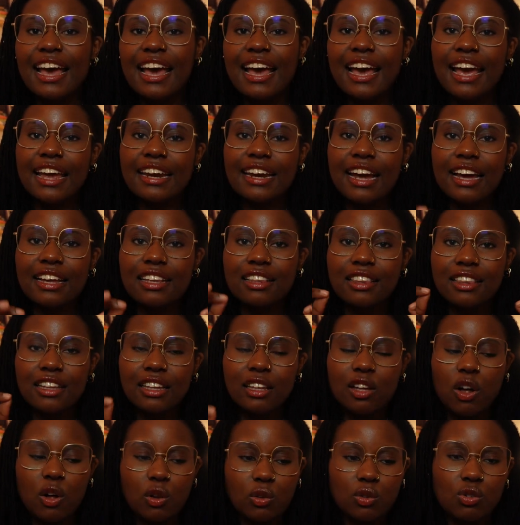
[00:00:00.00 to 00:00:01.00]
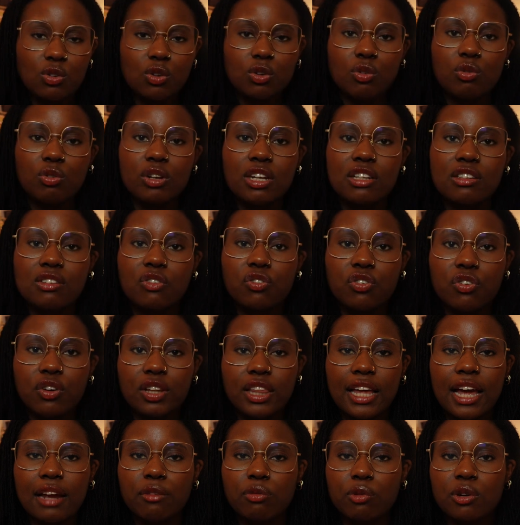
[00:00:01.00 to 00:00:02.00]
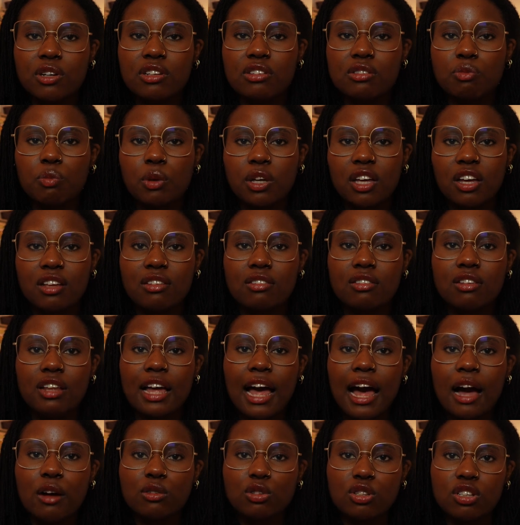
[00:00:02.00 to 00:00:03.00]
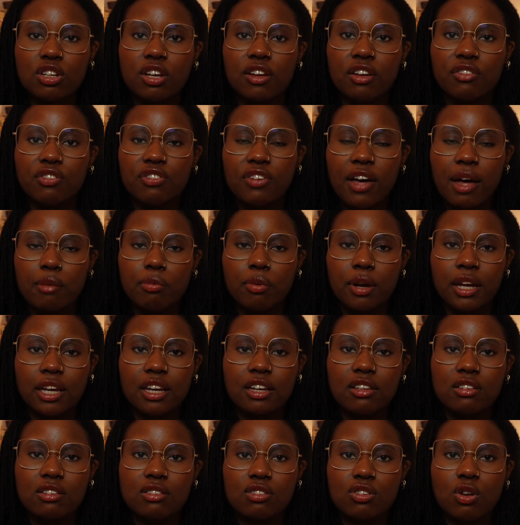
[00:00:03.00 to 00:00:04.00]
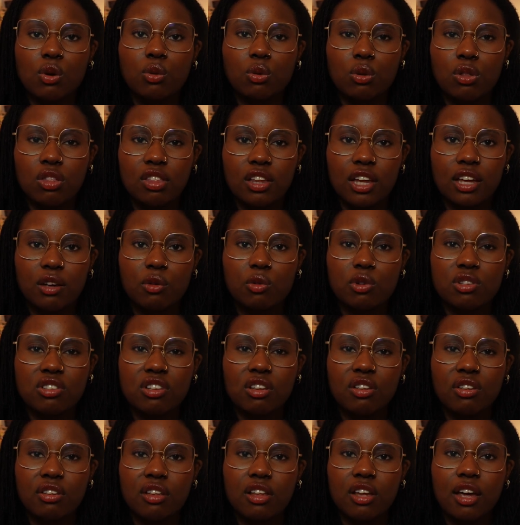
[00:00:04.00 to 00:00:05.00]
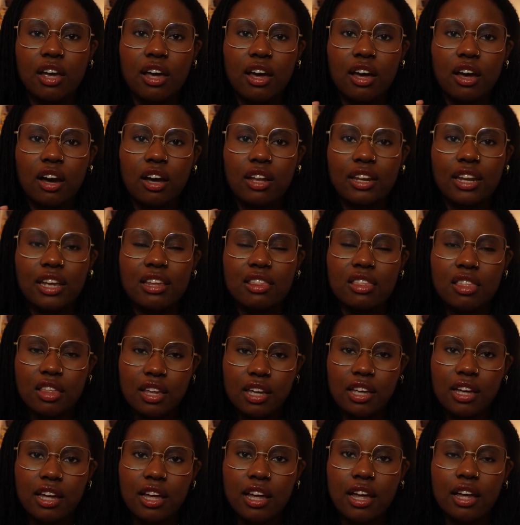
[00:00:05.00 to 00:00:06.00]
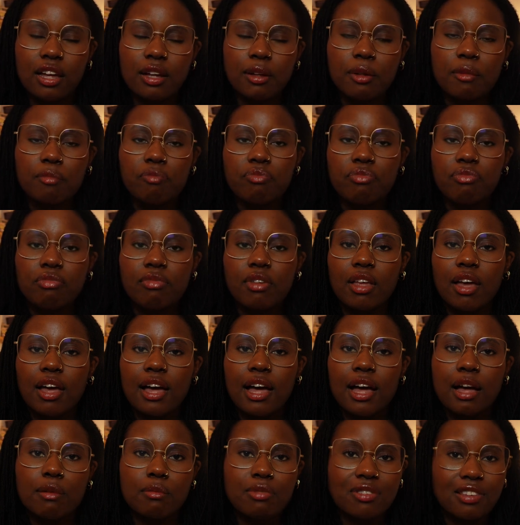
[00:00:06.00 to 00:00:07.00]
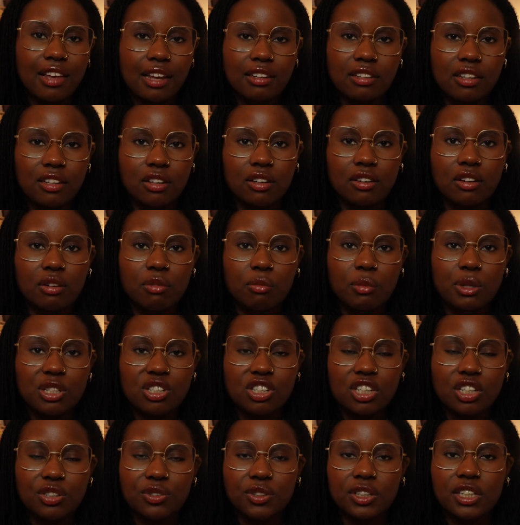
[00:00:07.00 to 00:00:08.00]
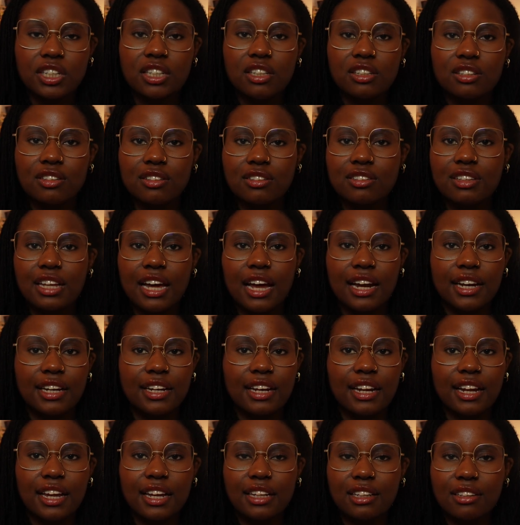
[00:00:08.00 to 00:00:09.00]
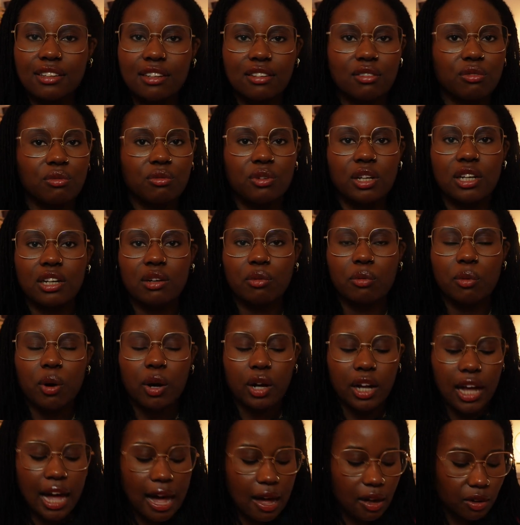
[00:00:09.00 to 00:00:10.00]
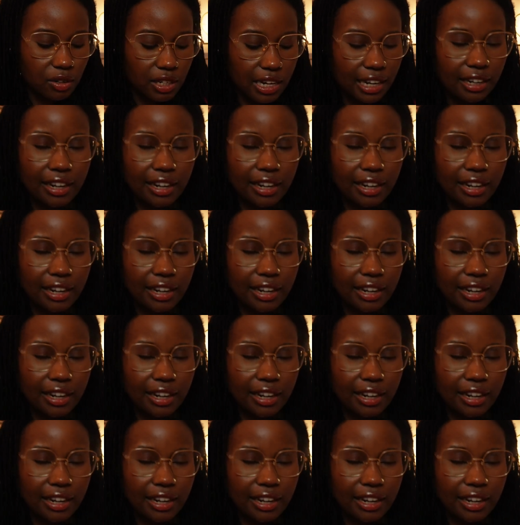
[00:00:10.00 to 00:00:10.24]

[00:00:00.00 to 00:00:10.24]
And I think also a reason for that was because the outer fabric is so thick, was in a thicker satin material, that it didn't really work out.